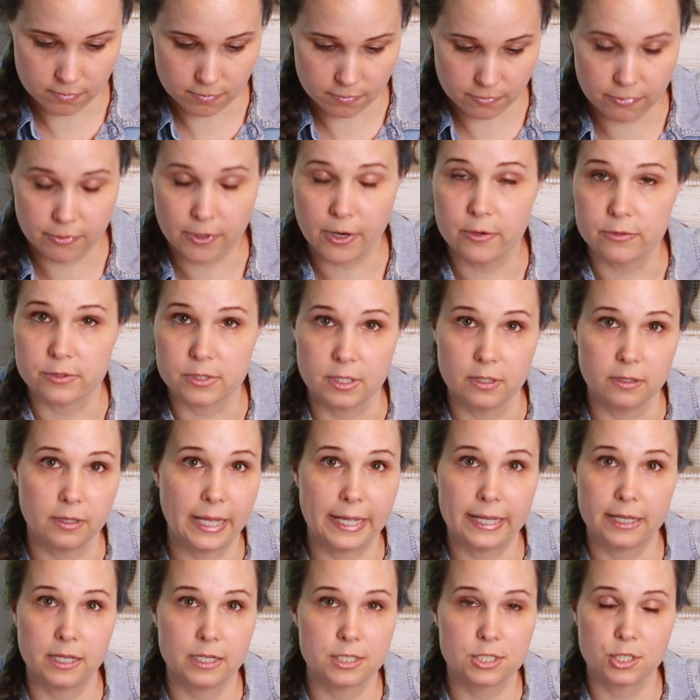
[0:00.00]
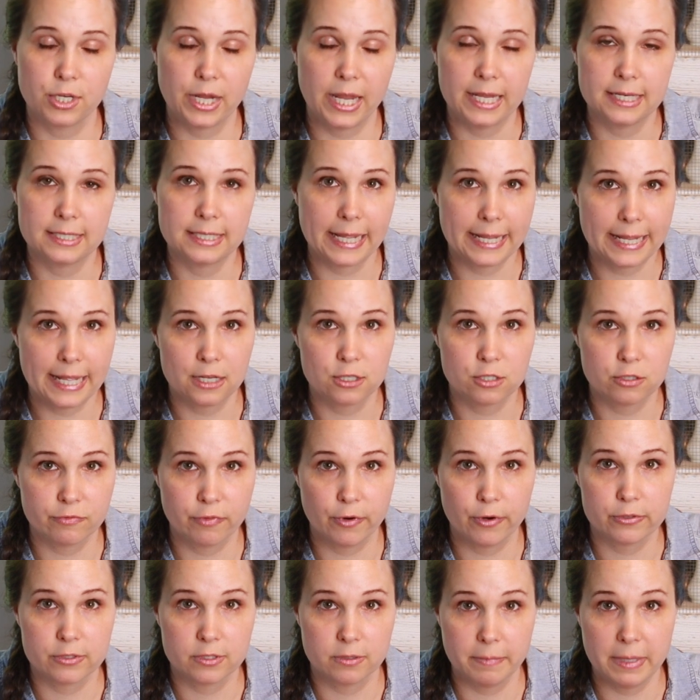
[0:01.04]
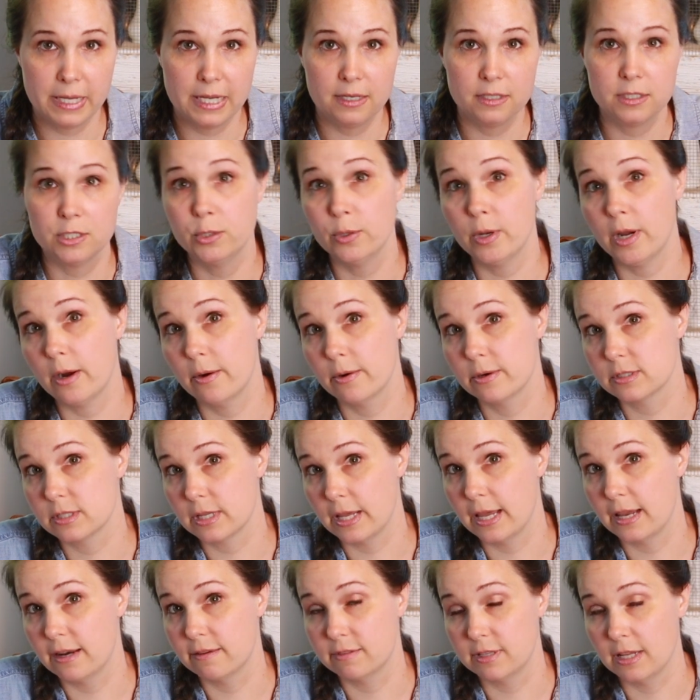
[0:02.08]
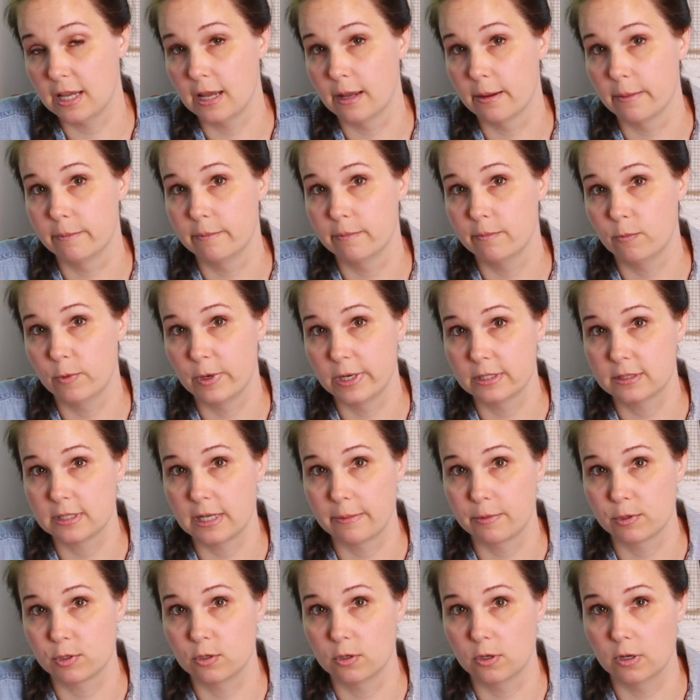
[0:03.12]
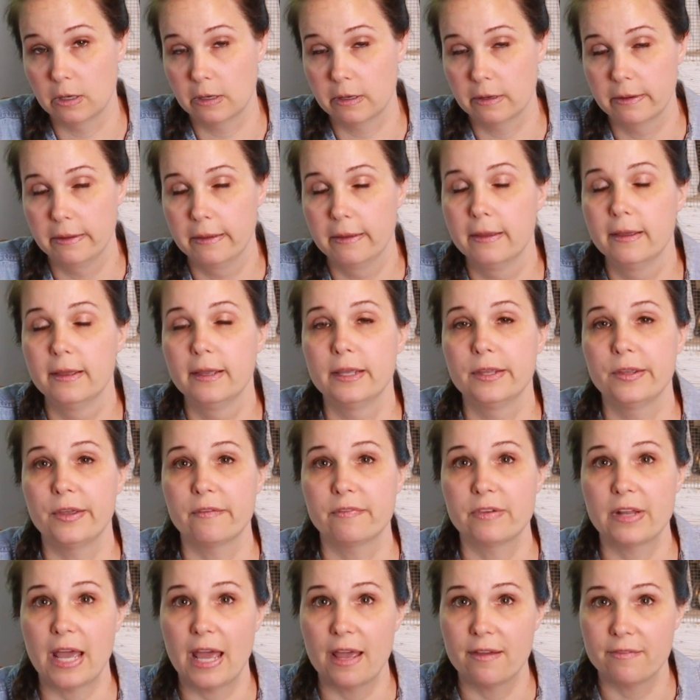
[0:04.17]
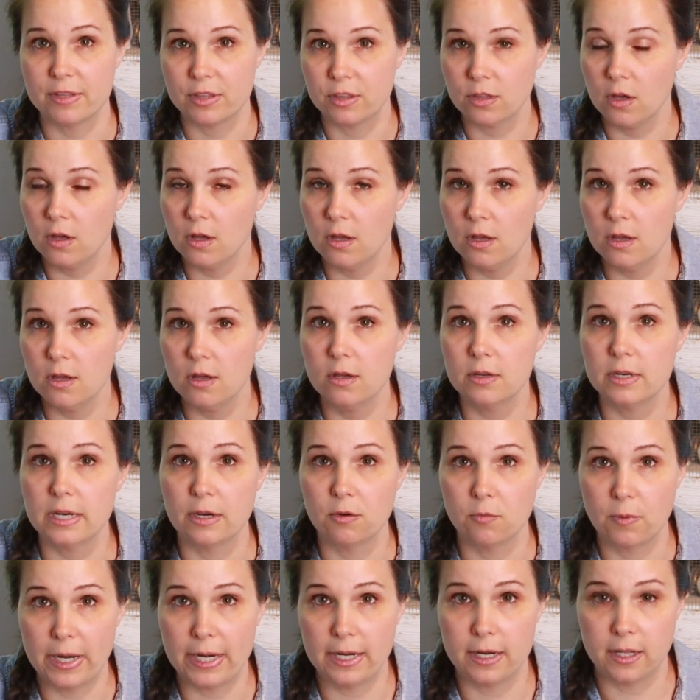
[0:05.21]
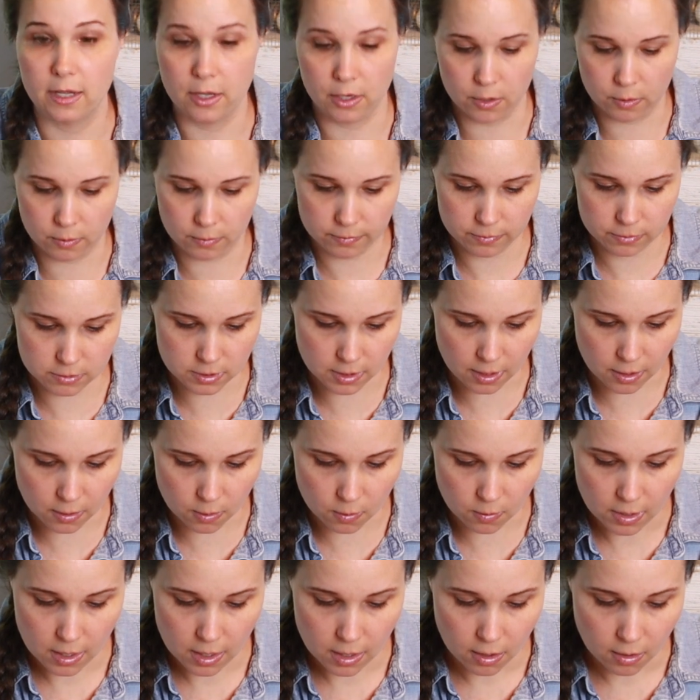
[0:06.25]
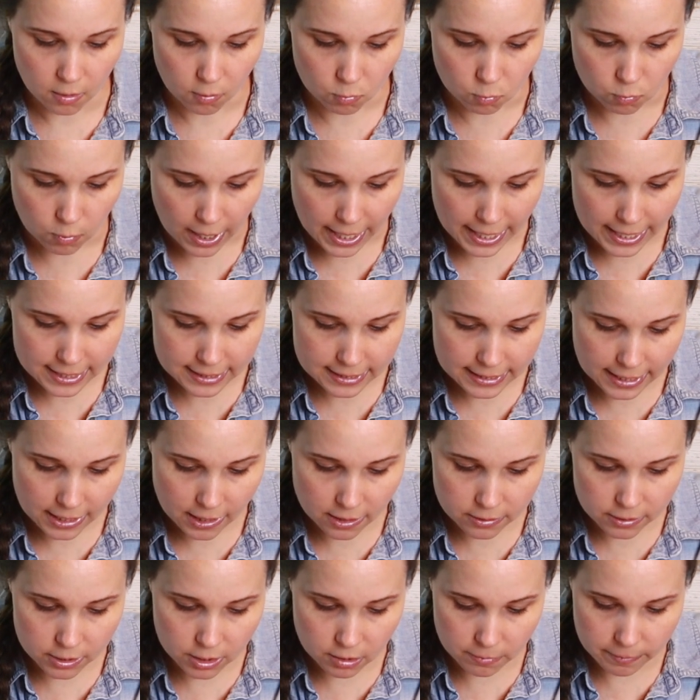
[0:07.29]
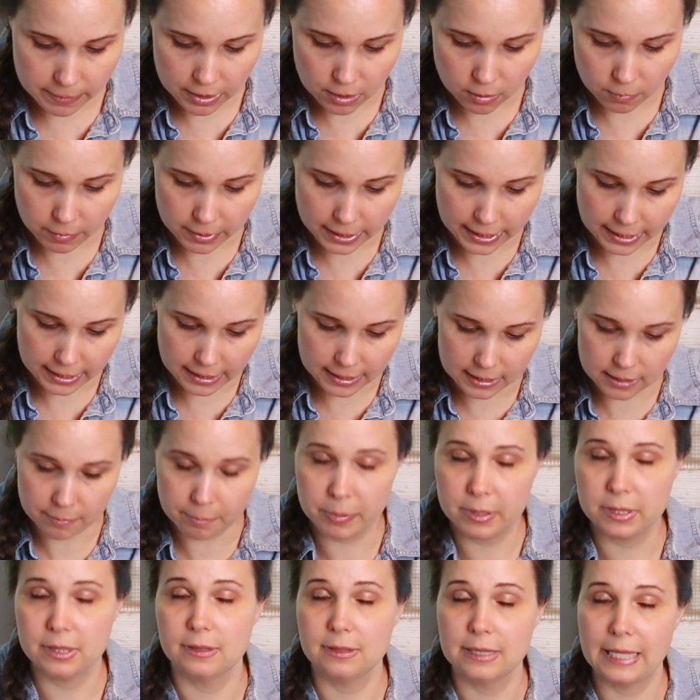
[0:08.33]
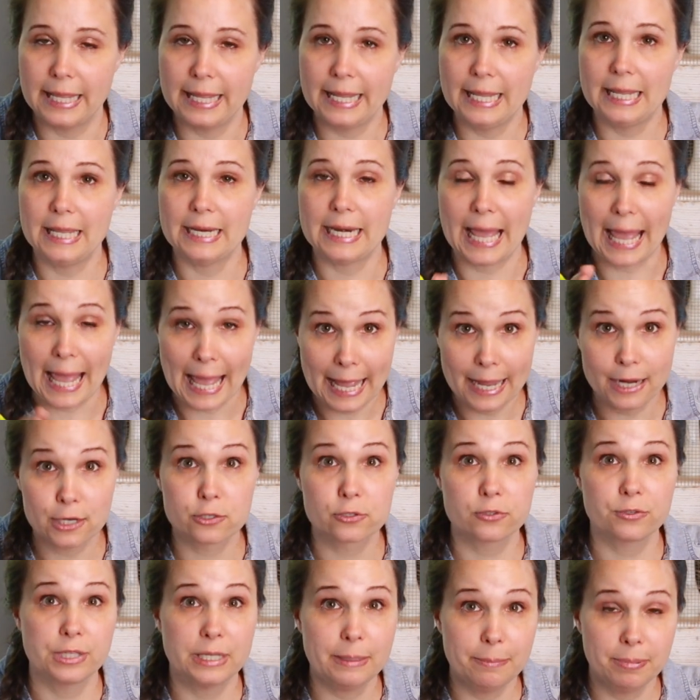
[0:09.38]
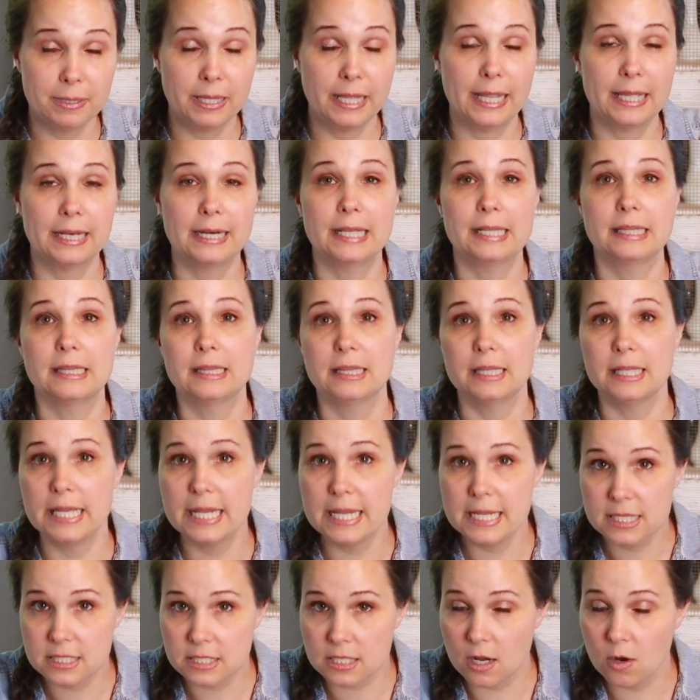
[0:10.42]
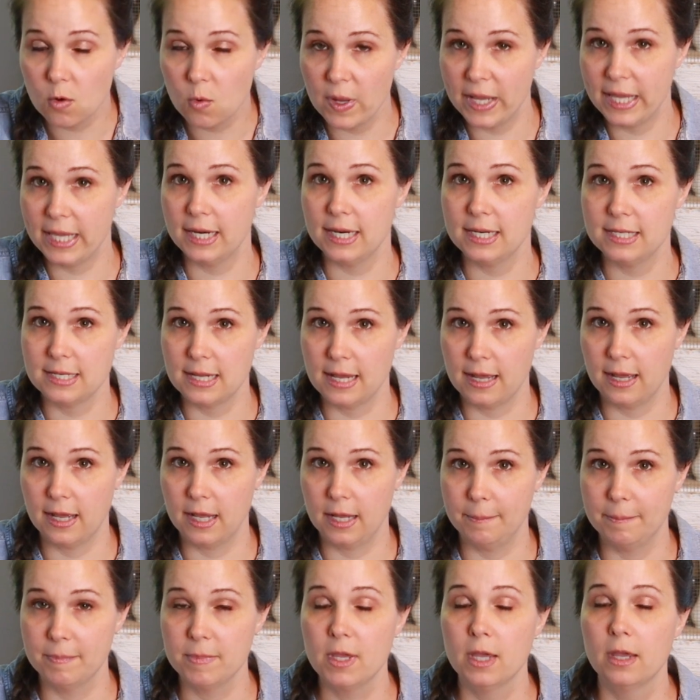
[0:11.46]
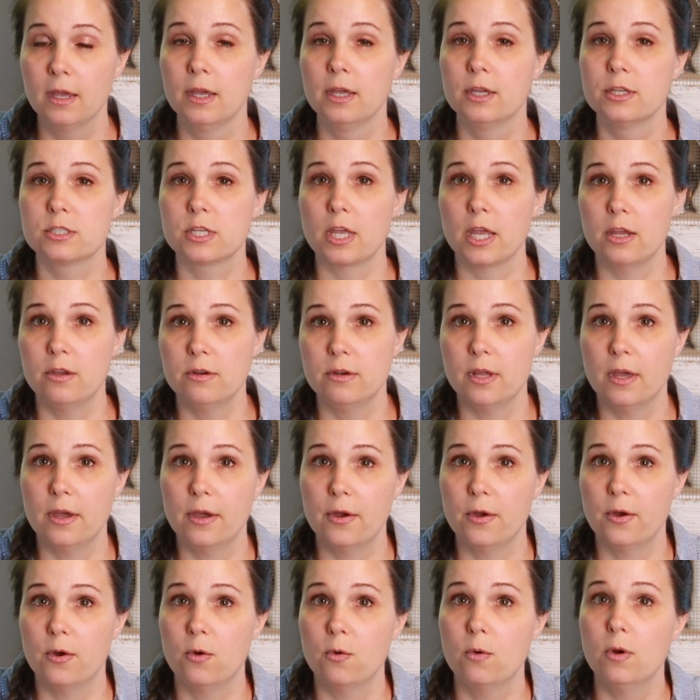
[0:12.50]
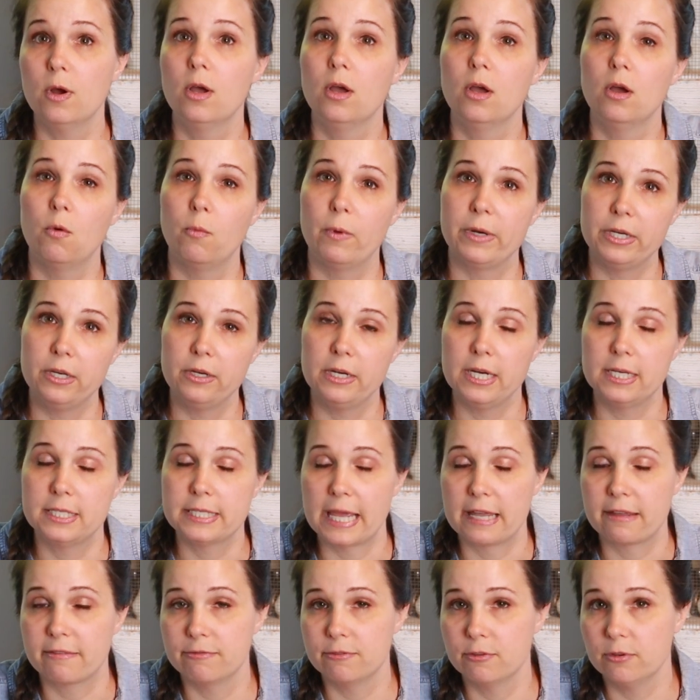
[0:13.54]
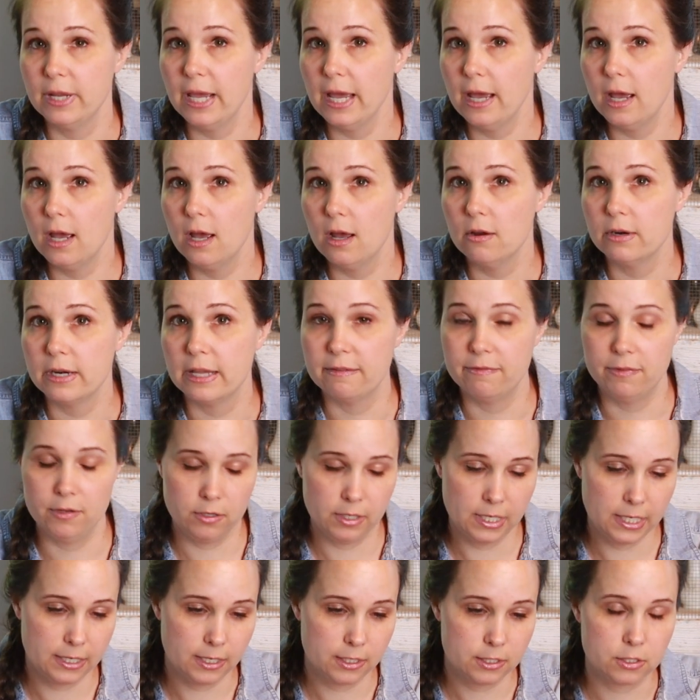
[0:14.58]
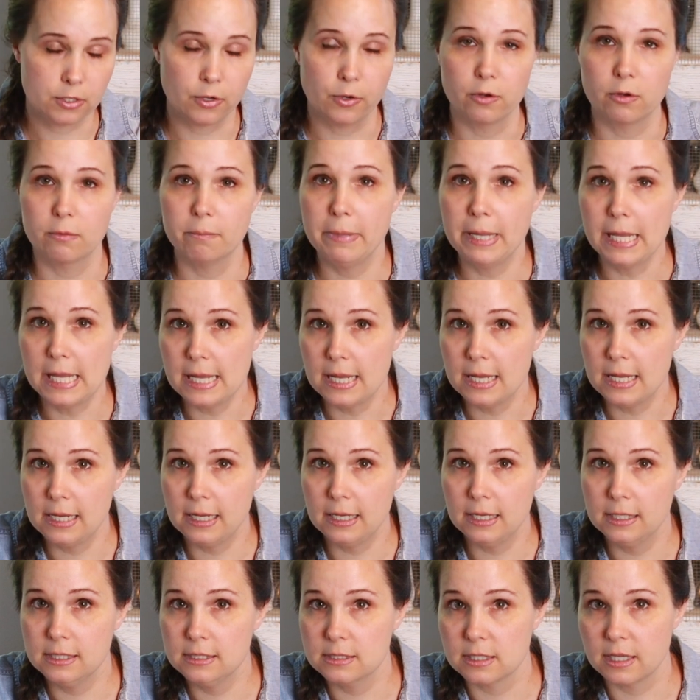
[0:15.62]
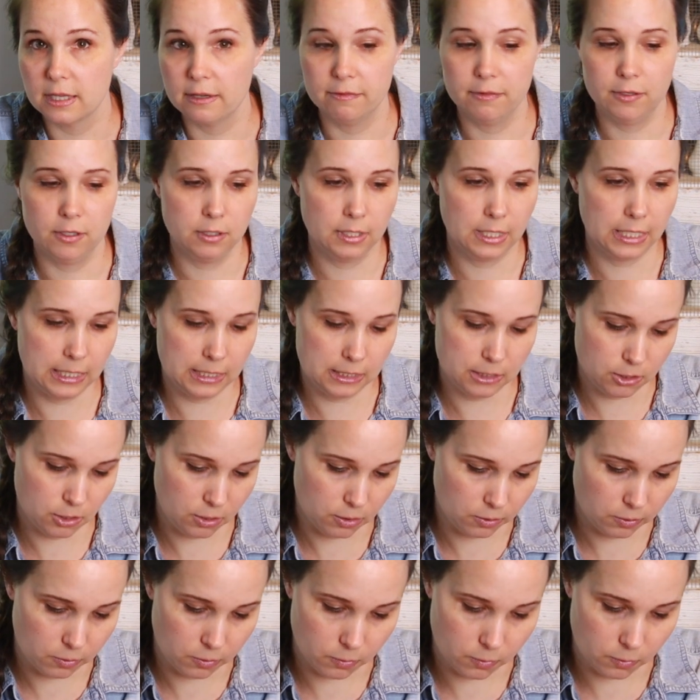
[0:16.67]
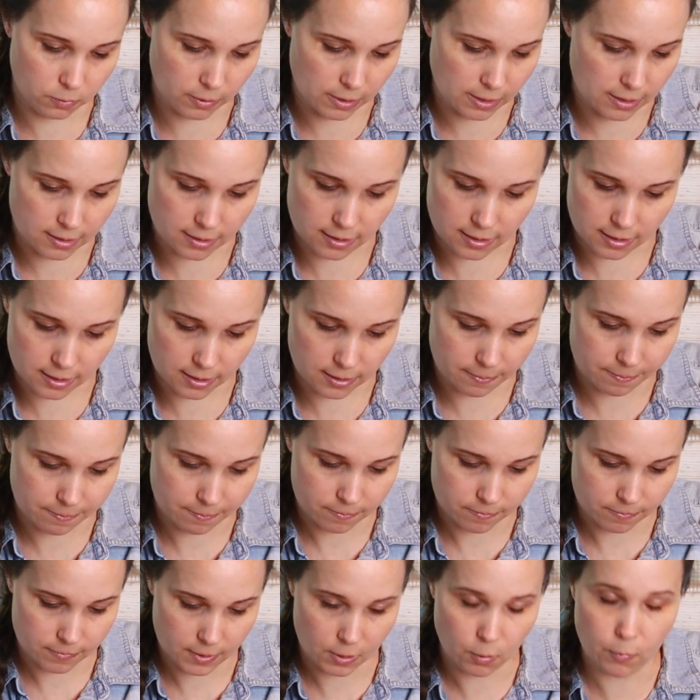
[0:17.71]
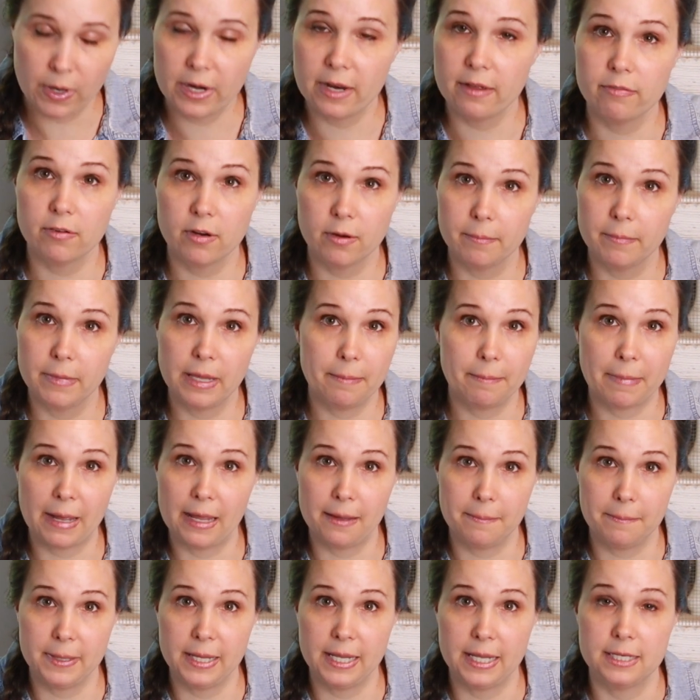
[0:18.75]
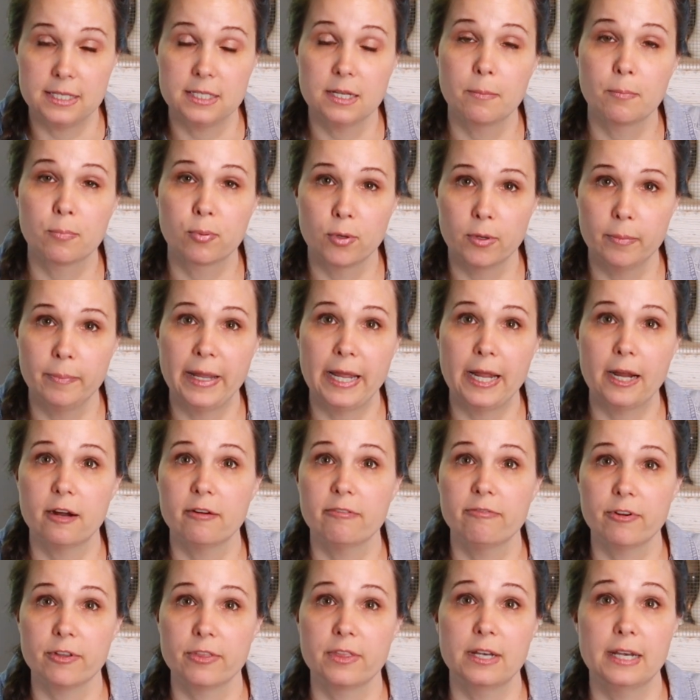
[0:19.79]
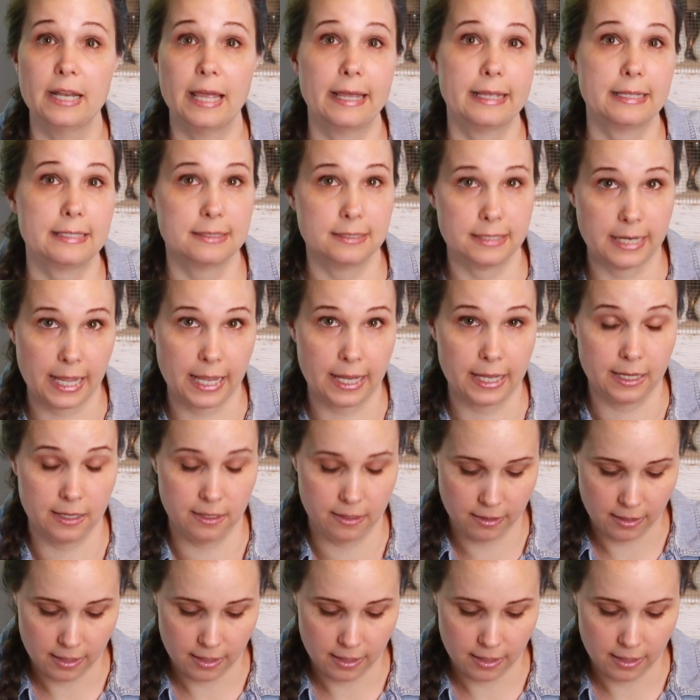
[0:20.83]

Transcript: Frozen, like, because you can't take out your frozen meat 2 hours ahead of time when it's time to cook. You have to have it thawed and ready to go. So write down your meal plan, actually plan at least a week at a time, so you know when you need to take food out, if you need to soak beans, if you need to, whatever it might be, to prepare for the next day.